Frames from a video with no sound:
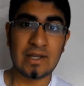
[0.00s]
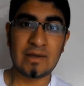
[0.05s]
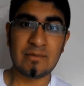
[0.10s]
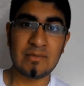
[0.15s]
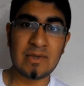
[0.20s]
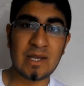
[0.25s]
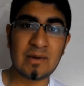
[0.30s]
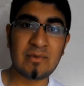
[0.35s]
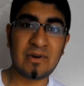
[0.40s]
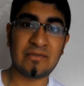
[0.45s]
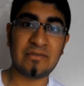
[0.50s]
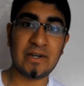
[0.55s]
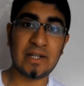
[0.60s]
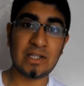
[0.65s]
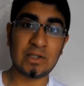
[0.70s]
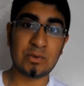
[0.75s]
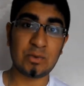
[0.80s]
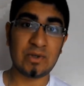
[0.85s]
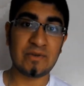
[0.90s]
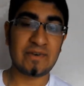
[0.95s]
me and my
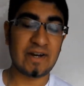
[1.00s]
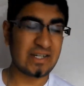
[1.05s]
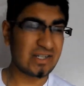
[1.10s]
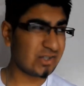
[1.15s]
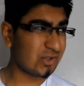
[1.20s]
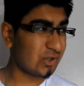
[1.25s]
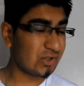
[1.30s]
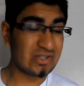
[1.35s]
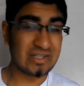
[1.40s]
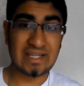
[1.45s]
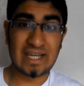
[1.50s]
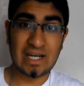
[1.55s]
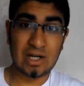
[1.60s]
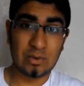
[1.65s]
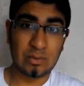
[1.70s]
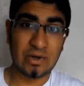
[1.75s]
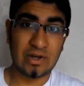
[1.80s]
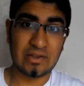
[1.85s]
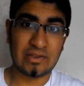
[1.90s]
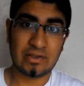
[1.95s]
friends were invited to go to
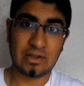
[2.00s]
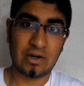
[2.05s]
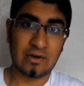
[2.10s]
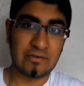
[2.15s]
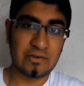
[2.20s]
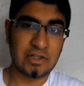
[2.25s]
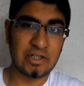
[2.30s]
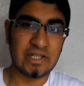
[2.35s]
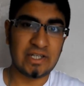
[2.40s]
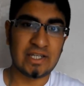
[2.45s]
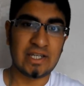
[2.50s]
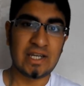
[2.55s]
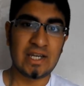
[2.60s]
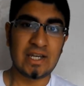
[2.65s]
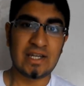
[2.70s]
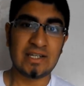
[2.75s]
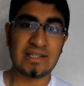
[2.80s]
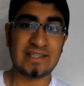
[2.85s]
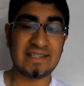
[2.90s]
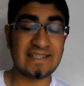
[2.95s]
Kenilworth, Coventry,
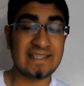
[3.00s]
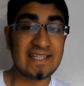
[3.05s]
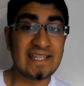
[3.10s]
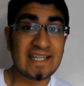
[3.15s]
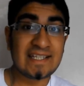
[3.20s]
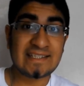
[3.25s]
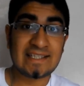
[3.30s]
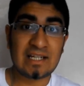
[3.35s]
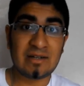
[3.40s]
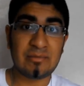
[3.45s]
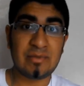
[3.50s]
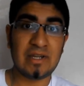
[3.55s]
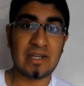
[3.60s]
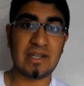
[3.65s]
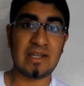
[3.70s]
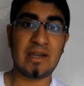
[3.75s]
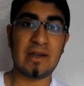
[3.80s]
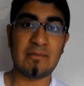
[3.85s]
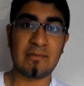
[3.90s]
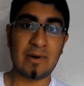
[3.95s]
to see and celebrate
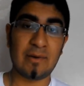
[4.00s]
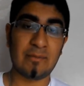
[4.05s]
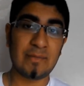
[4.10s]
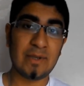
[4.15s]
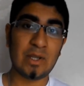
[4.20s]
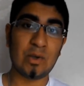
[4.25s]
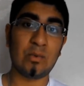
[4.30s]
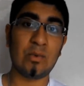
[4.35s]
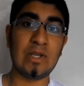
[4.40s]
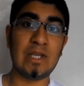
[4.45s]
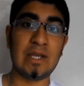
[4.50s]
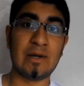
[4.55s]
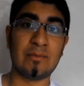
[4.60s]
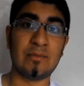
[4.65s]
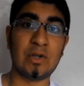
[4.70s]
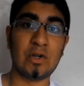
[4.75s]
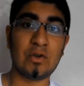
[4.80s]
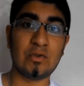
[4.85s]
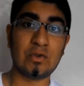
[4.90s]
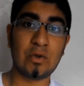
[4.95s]
my mate William
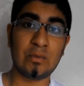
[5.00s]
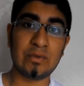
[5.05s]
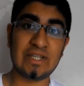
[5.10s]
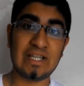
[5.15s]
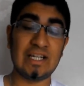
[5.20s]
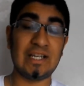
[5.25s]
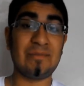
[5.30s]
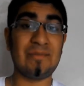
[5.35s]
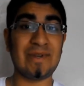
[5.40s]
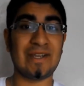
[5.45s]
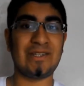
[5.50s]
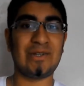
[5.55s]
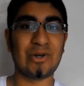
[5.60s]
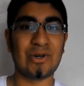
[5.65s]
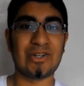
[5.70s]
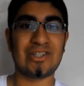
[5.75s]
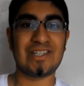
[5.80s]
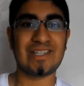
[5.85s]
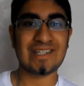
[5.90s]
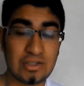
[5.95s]
run with the Olympic torch.